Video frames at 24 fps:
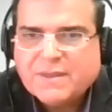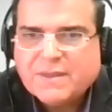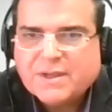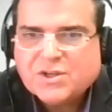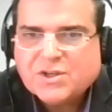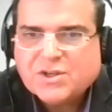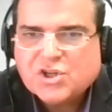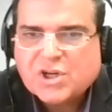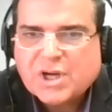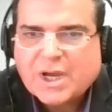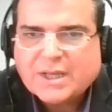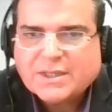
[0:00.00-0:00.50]
the
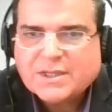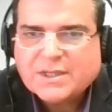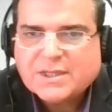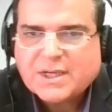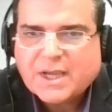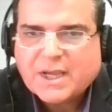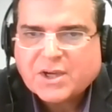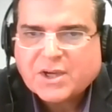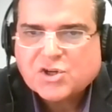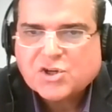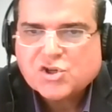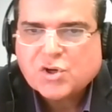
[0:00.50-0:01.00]
chat
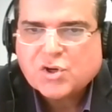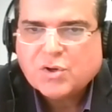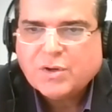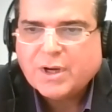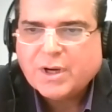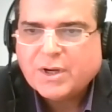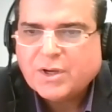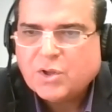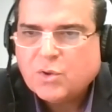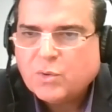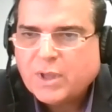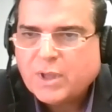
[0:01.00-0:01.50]
section,
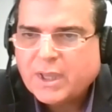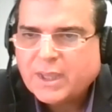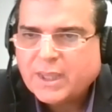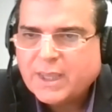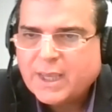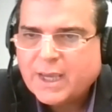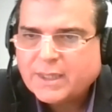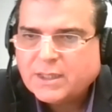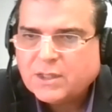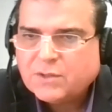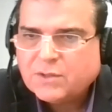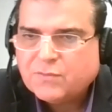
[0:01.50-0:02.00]
and you can
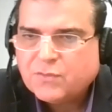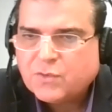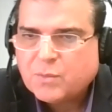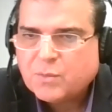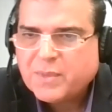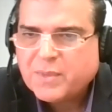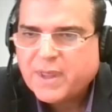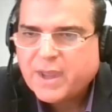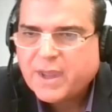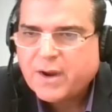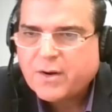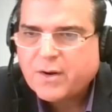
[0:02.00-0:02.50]
get it from
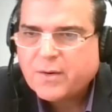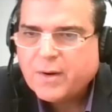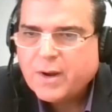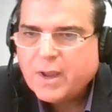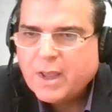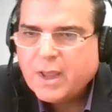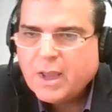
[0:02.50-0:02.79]
there.